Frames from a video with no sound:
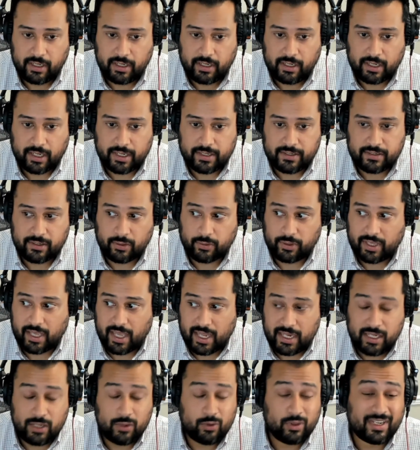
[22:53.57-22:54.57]
And so
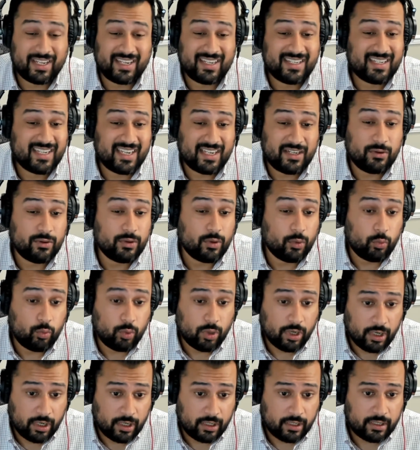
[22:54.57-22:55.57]
can you continue to
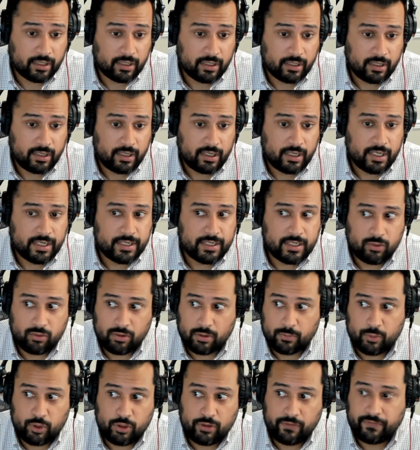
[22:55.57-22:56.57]
work to
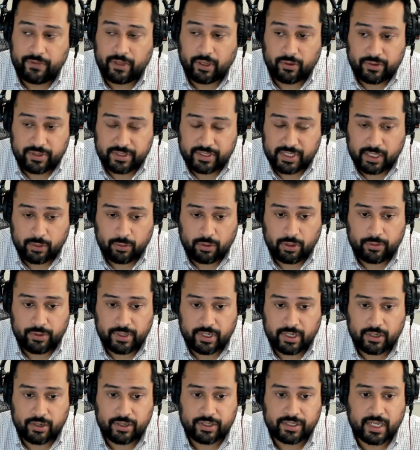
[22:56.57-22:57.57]
remove those 0
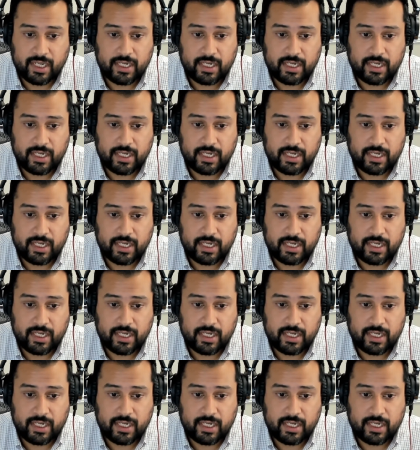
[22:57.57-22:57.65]
years?